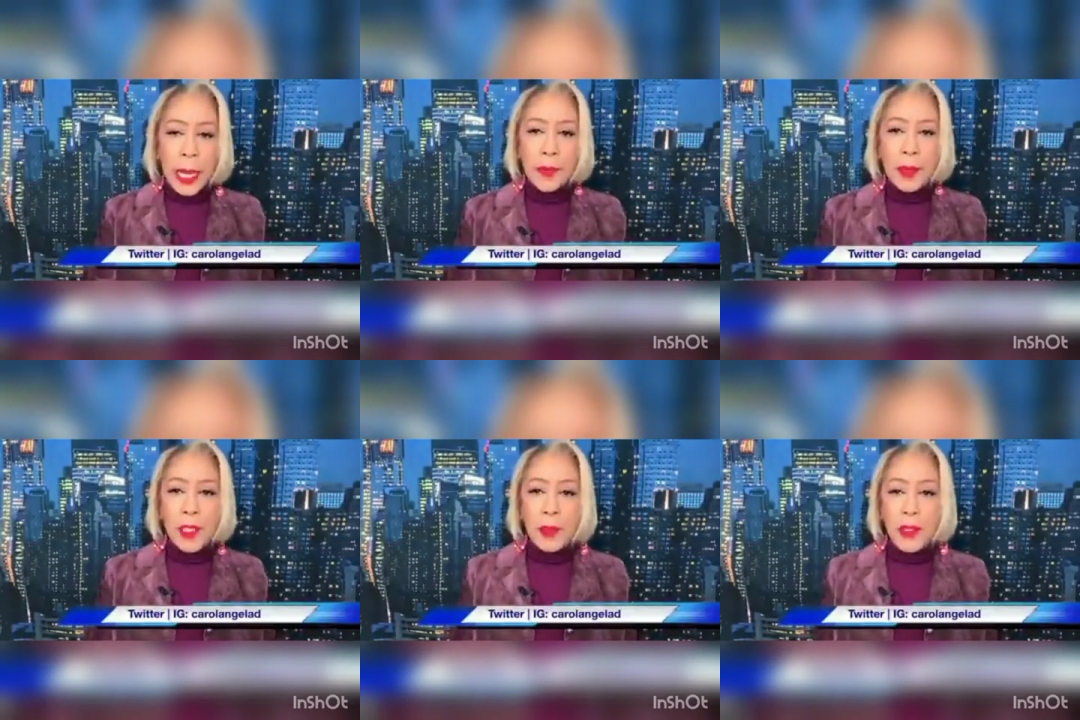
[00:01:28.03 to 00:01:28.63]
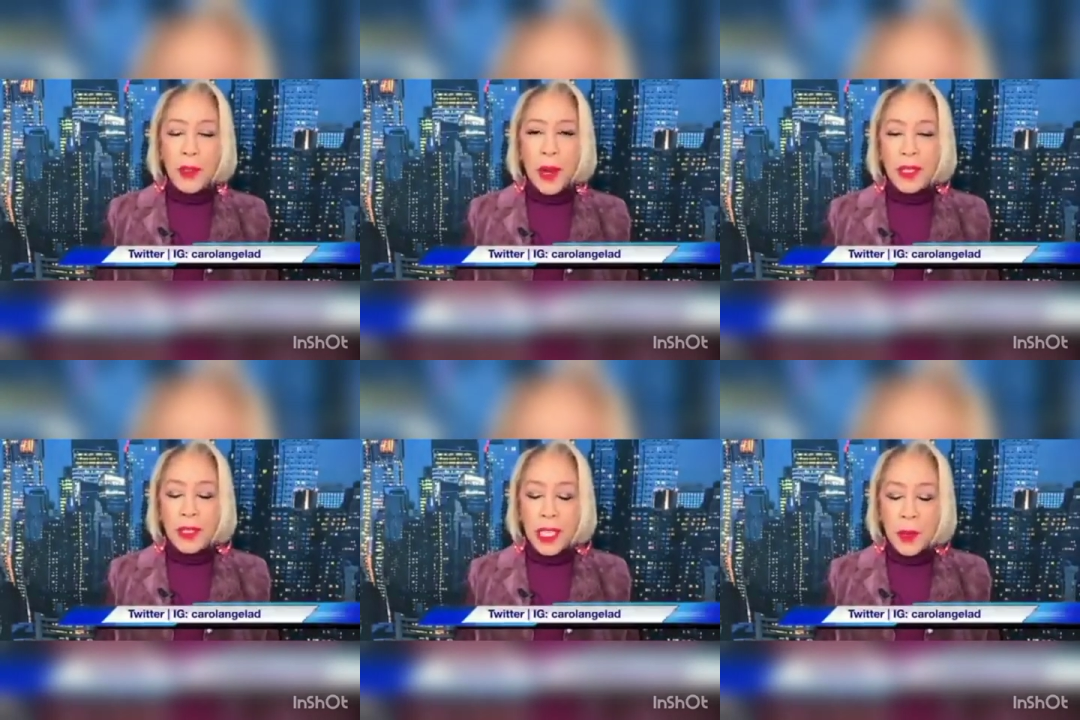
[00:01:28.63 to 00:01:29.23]
That brings me to our
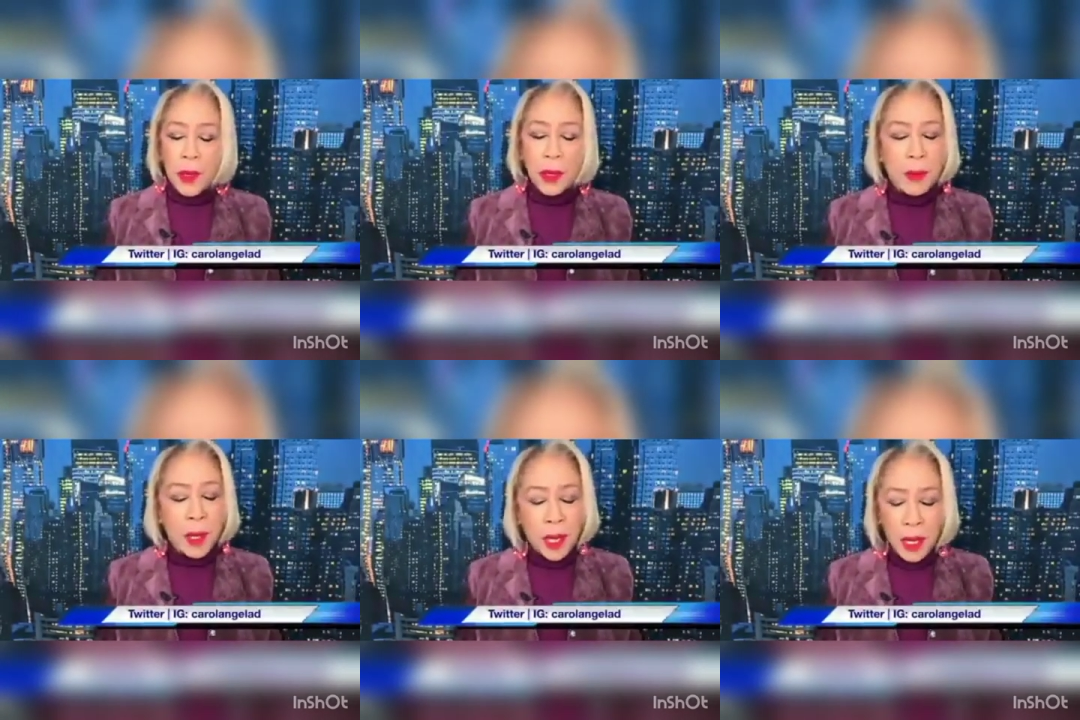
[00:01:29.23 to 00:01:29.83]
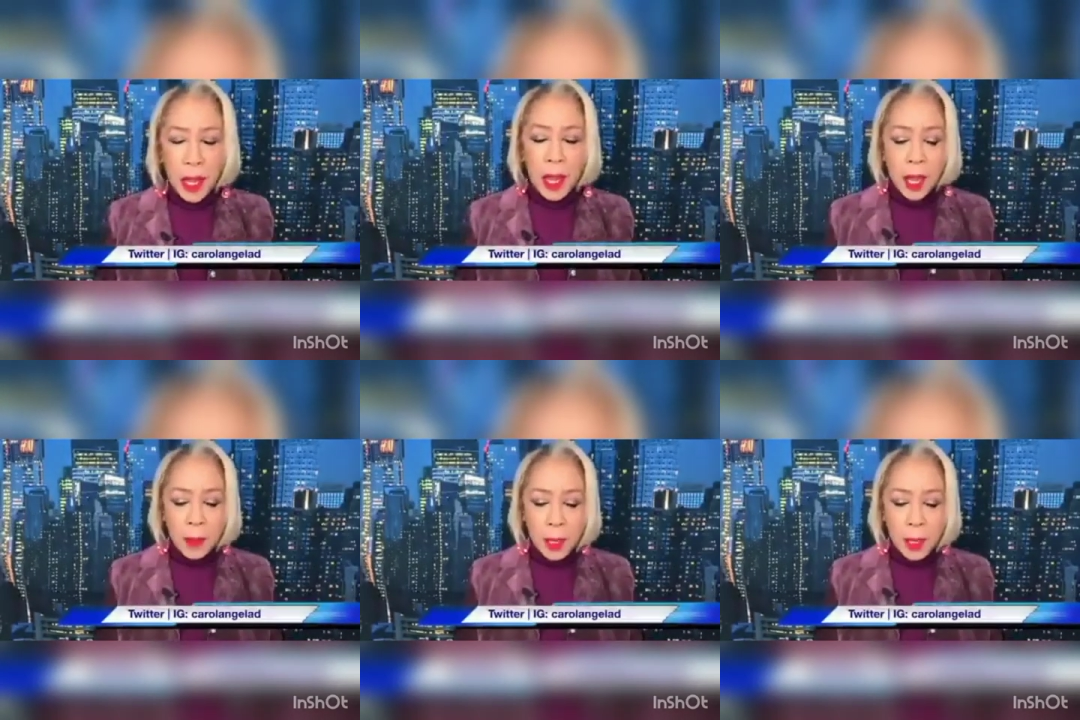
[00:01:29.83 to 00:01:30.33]
slay word, macabre,